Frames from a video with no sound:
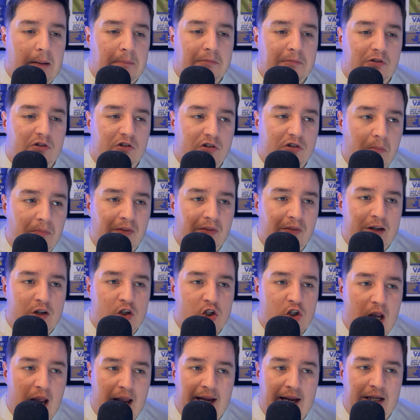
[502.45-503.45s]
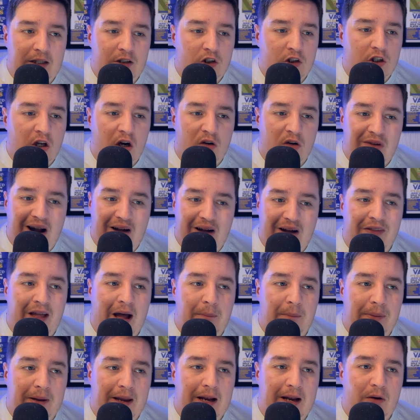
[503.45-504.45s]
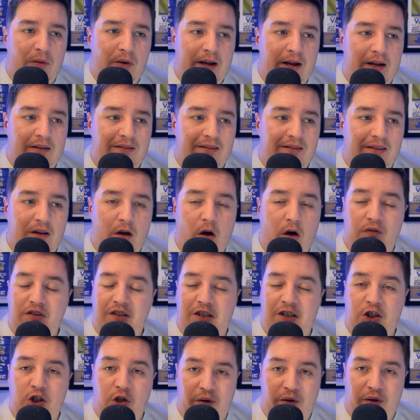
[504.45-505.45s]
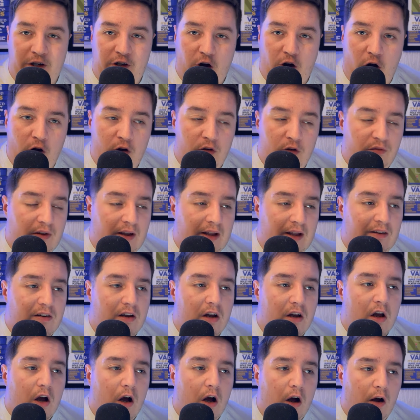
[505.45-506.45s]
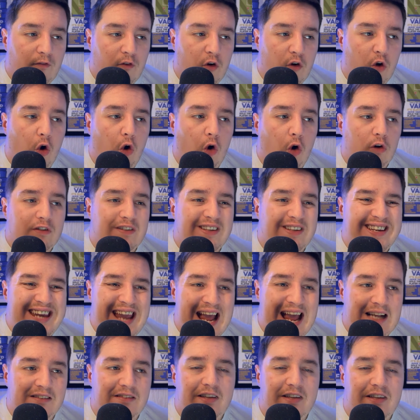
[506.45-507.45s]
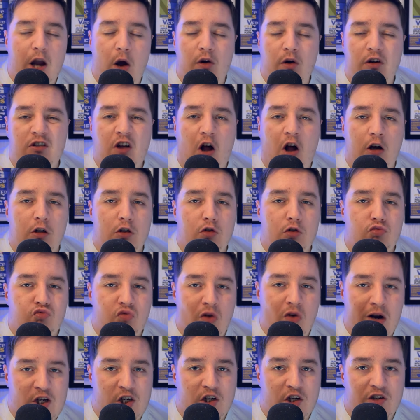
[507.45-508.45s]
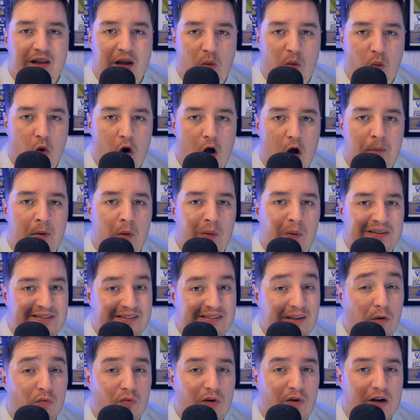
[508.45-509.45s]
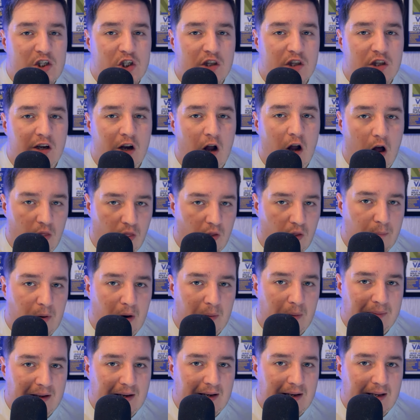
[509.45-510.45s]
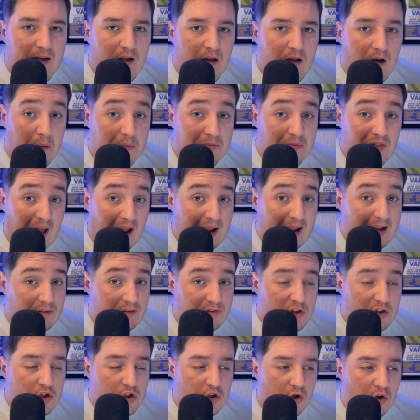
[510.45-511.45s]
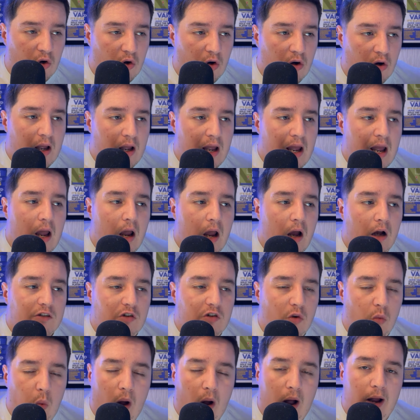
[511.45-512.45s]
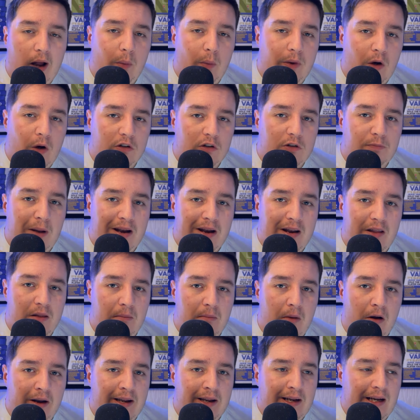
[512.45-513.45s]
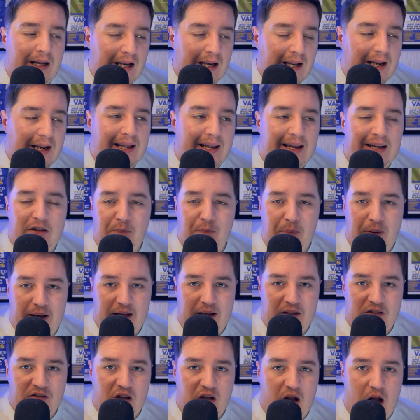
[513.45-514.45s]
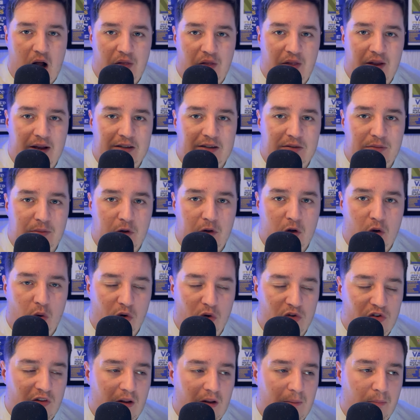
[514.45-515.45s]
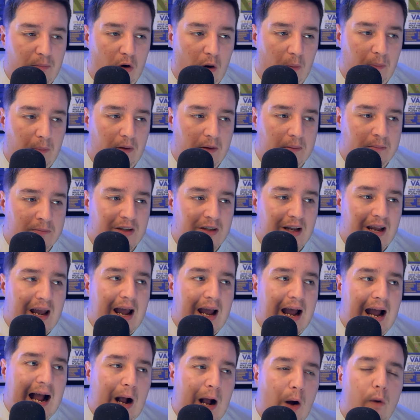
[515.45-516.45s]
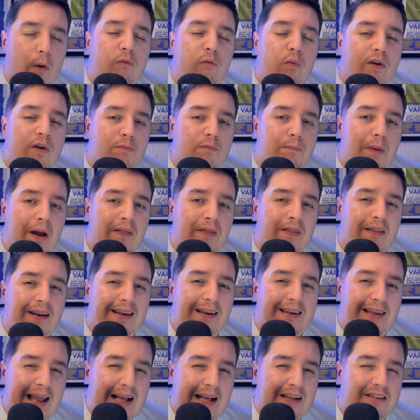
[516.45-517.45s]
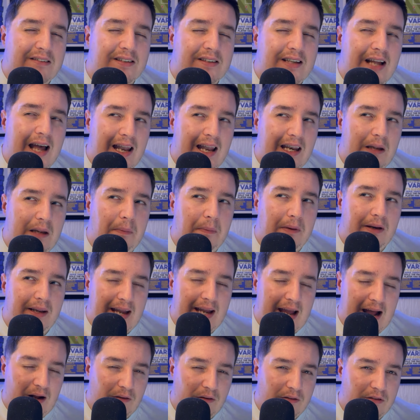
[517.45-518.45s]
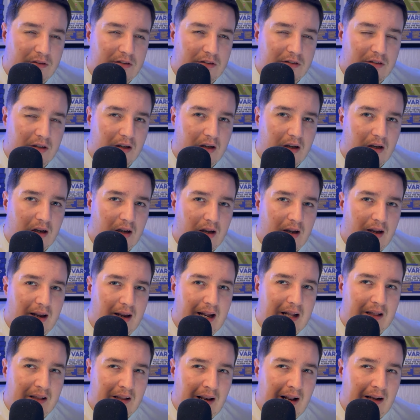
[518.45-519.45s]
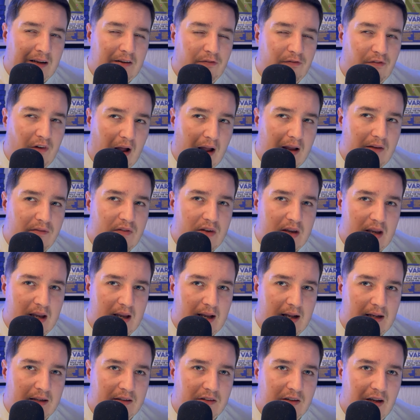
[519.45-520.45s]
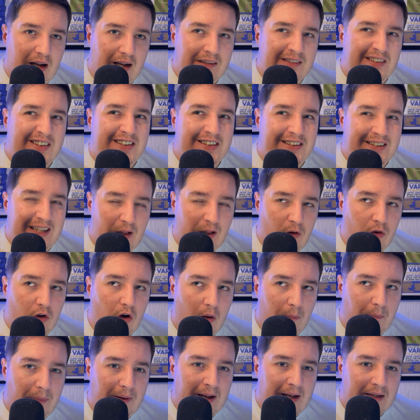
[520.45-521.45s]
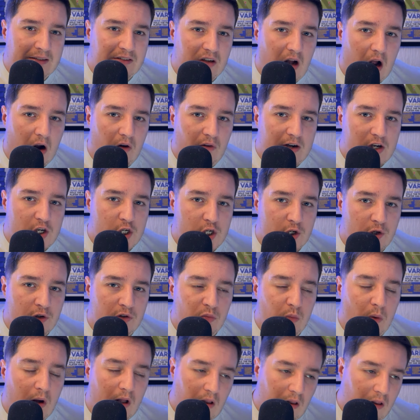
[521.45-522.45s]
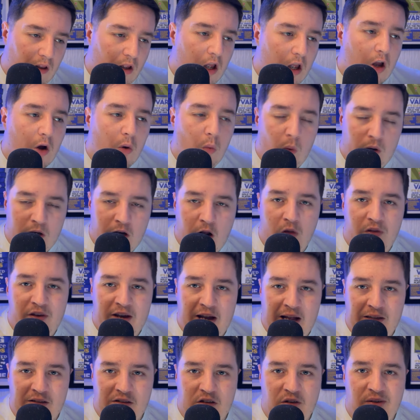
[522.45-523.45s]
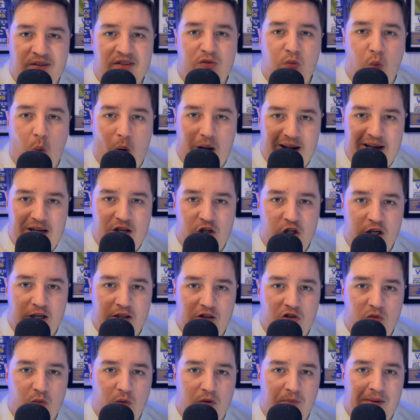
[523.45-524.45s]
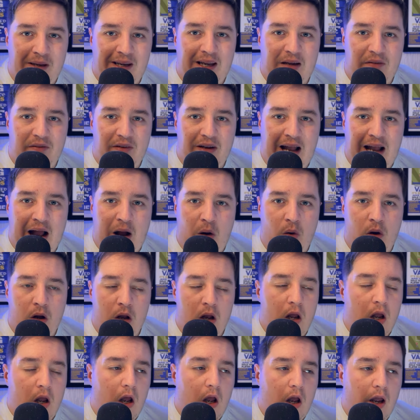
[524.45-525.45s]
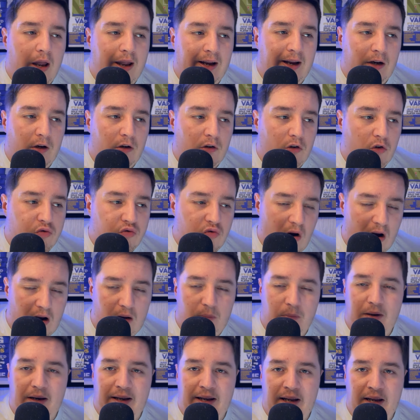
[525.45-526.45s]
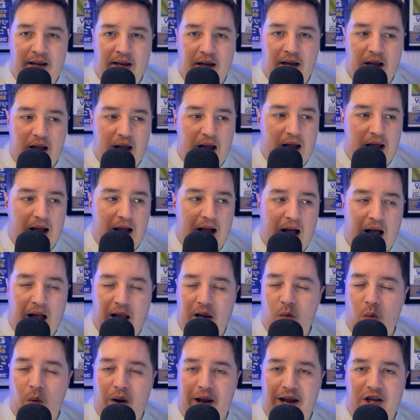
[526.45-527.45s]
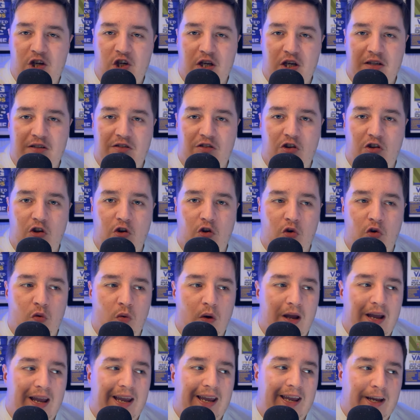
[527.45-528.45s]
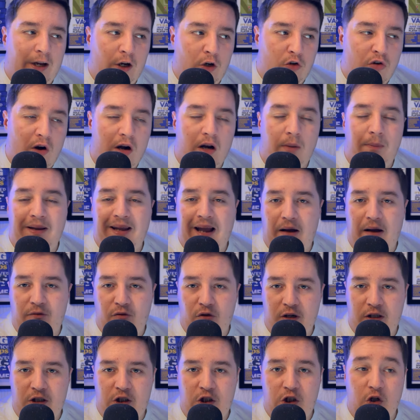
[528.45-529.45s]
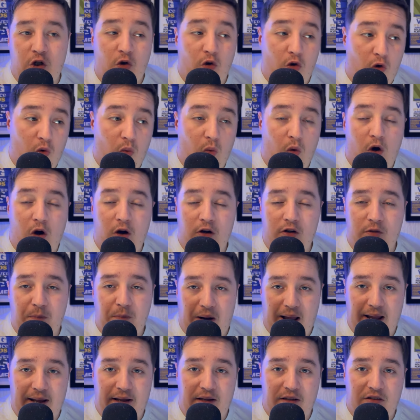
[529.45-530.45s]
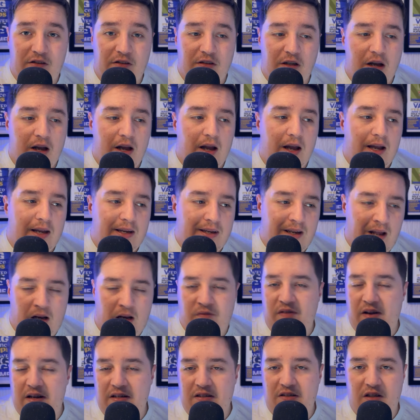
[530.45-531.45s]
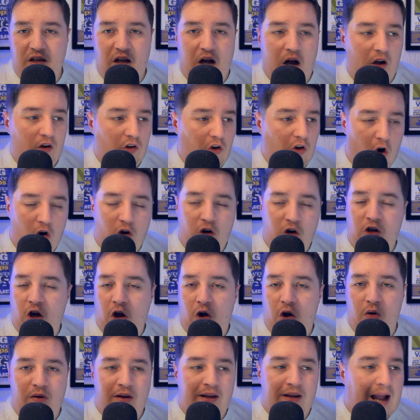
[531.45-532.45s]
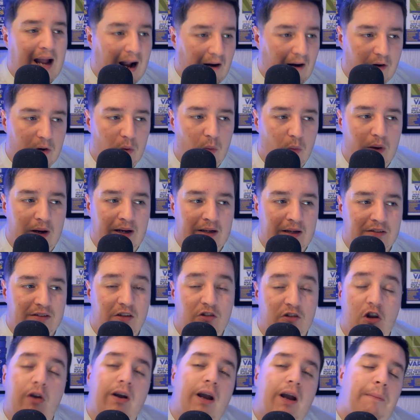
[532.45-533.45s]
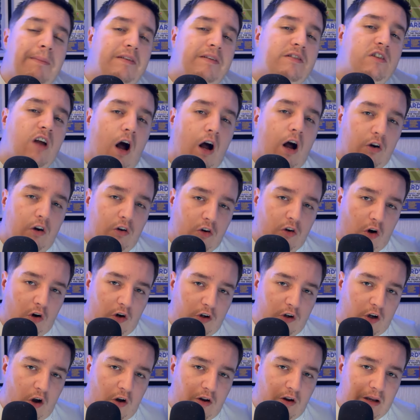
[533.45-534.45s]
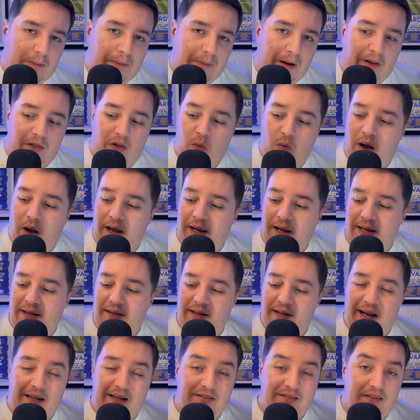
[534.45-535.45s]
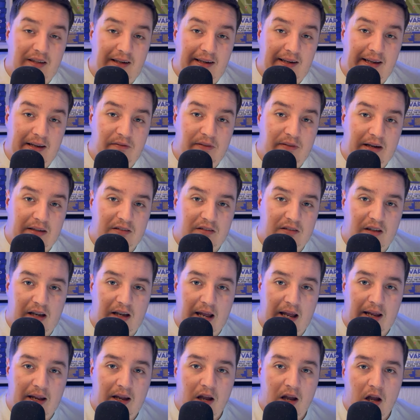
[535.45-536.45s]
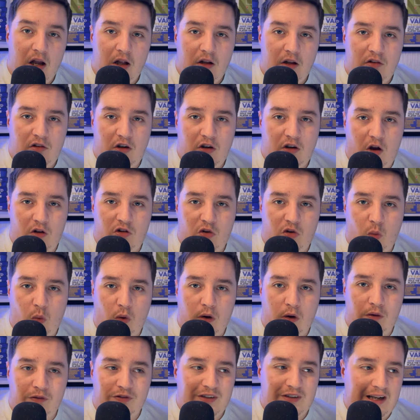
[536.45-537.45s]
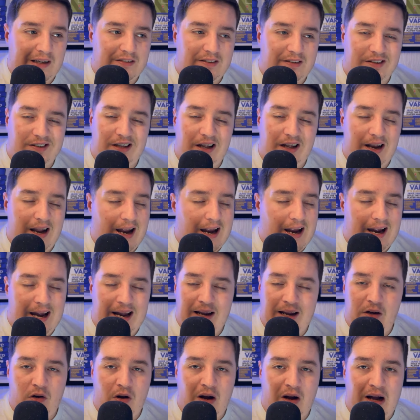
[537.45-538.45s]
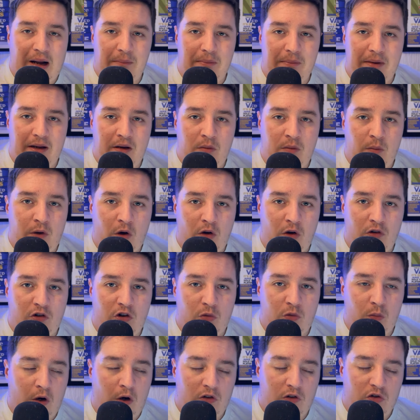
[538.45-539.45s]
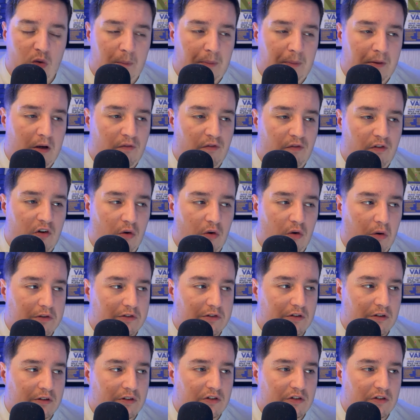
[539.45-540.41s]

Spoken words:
Something changed around that period, obviously during COVID. Of course, yes, the owners aren't as rich as they were, but we're still richer than other Premier League clubs, that is for sure. So why are we not spending the money? Clearly, it's PSR that is causing the problems. How have we spent less than anybody else in the last 5 years and still got PSR issues? Well, we know the answer. It's wages. We've been given out incredibly high wages to incredibly average or worse players. Yannick Vestergaard, Connor Cody, Harry Winks. And don't get me started on Connor Cody, by the way. He did ask to leave yesterday to go to Wolves. Leicester said, not happening. We're not swapping you for Dawson.